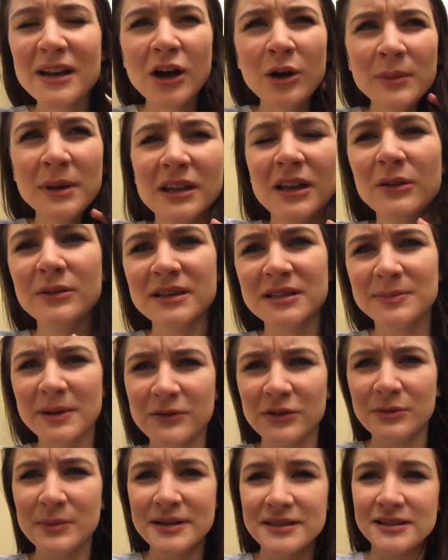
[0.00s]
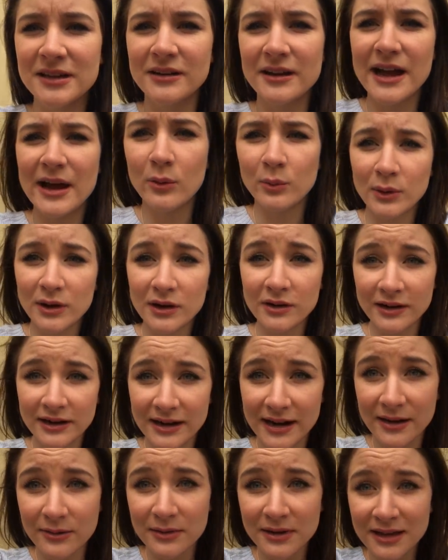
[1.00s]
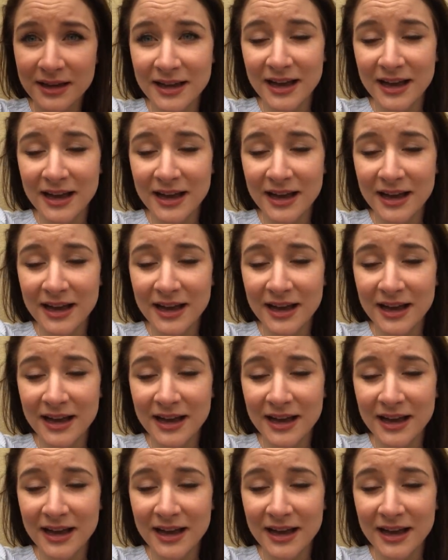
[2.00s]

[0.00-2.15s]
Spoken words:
home alone, because my roommates are at work right now.